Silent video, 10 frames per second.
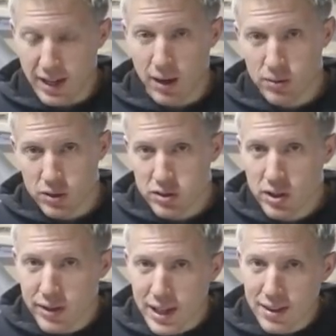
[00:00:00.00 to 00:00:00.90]
Now you
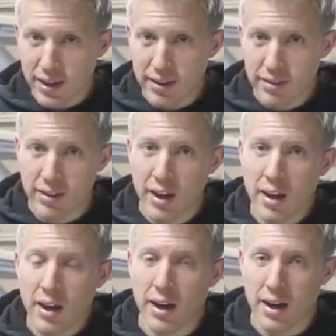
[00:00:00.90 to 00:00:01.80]
still need these,
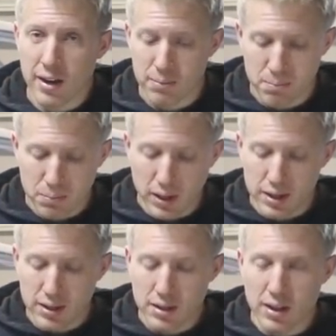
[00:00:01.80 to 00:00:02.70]

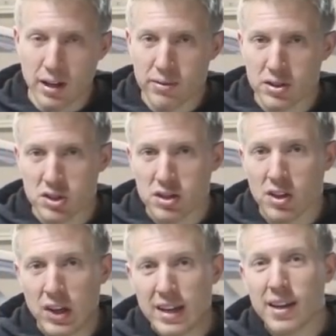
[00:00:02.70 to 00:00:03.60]
but if you're just
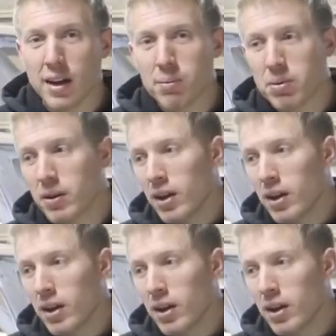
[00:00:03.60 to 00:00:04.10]
cleaning up